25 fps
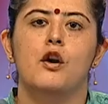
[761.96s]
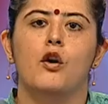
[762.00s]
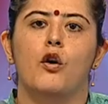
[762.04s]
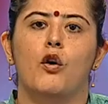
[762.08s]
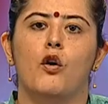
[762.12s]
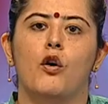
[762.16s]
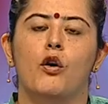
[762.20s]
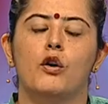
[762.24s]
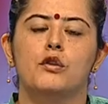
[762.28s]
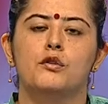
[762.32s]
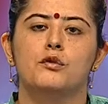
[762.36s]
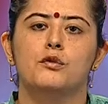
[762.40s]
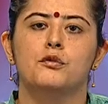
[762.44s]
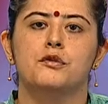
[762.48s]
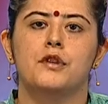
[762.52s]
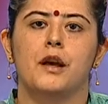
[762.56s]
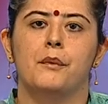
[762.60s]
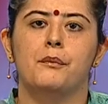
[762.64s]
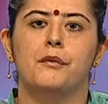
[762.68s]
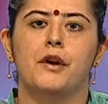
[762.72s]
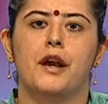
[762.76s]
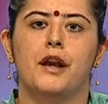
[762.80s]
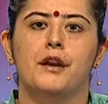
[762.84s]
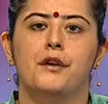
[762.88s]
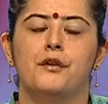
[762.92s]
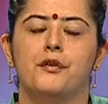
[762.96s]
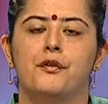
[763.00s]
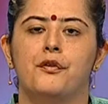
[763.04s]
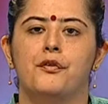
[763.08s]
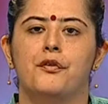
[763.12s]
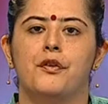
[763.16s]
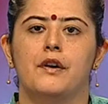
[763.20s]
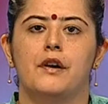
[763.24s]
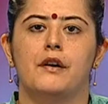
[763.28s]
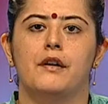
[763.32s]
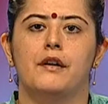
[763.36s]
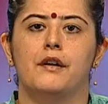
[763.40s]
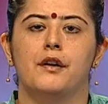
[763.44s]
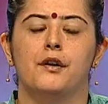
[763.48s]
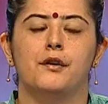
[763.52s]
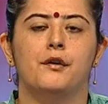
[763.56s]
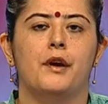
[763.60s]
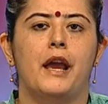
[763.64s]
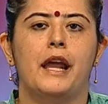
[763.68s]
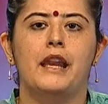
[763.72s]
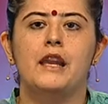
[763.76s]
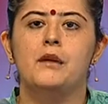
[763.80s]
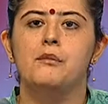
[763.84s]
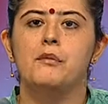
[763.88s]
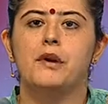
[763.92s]
or through some kind of, uh, you know,
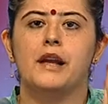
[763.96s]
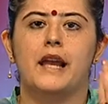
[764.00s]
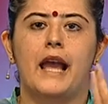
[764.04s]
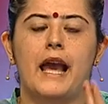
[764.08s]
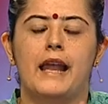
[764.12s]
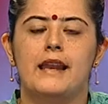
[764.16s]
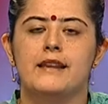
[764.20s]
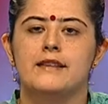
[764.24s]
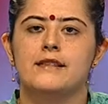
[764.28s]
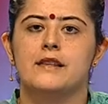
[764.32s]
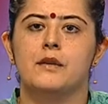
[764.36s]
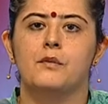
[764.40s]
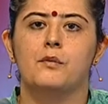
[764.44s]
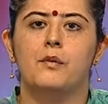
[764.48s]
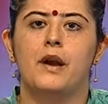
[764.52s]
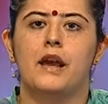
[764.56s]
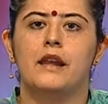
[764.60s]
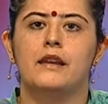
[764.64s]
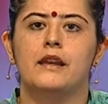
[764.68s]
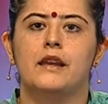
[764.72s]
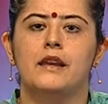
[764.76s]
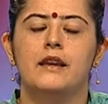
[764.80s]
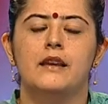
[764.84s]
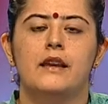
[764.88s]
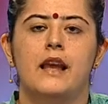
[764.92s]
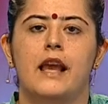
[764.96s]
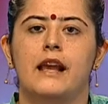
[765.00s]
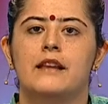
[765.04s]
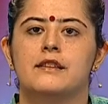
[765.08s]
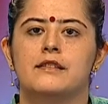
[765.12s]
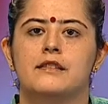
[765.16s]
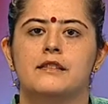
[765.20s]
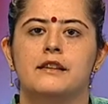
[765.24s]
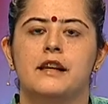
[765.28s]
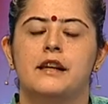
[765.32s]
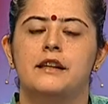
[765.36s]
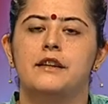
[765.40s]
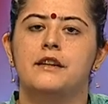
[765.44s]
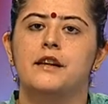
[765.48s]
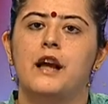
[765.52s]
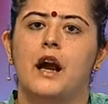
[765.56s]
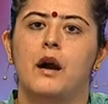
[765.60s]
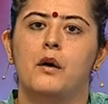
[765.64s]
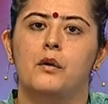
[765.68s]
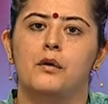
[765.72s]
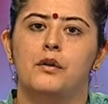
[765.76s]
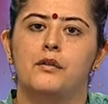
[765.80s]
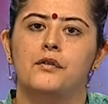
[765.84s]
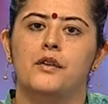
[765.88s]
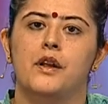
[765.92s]
any mechanism where they excrete it
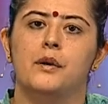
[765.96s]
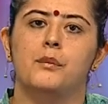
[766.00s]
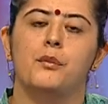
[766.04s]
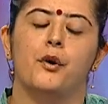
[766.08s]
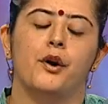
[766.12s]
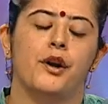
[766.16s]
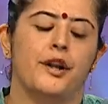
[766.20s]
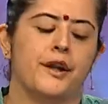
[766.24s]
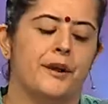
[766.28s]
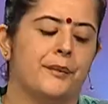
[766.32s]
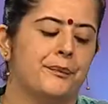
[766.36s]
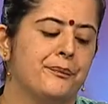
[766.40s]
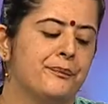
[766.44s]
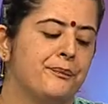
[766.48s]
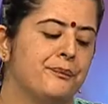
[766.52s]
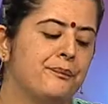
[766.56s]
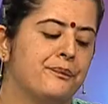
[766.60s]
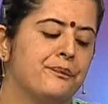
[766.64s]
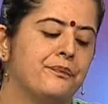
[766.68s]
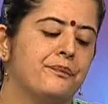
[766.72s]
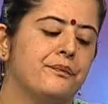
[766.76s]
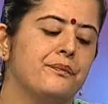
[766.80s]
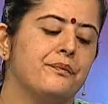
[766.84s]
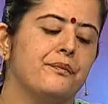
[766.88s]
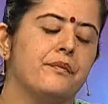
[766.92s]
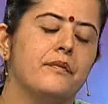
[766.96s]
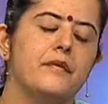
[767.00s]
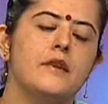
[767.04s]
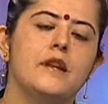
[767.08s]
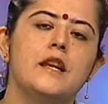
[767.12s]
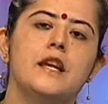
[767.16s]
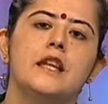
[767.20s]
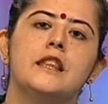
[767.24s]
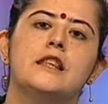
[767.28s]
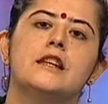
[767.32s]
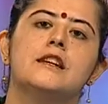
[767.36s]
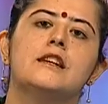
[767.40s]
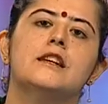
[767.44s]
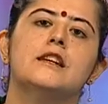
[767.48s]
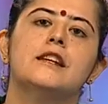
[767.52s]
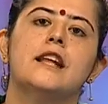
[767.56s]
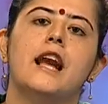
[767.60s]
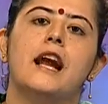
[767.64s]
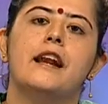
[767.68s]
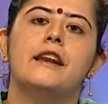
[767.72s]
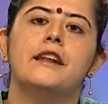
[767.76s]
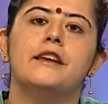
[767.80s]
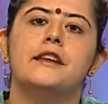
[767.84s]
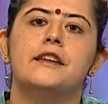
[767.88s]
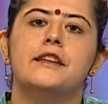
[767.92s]
out of their body. Third
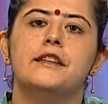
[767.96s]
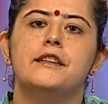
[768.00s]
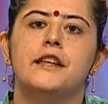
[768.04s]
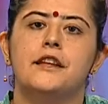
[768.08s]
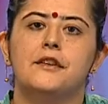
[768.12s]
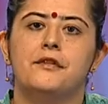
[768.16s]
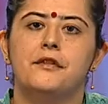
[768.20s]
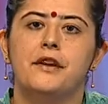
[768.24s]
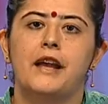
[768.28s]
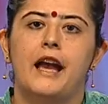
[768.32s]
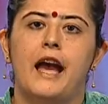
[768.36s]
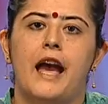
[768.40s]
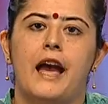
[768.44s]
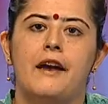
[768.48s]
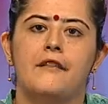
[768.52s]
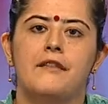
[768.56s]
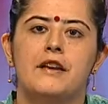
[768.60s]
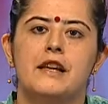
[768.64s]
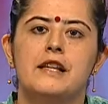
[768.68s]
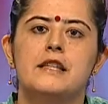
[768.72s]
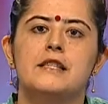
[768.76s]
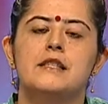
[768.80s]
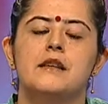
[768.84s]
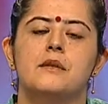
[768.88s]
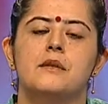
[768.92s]
category that we have is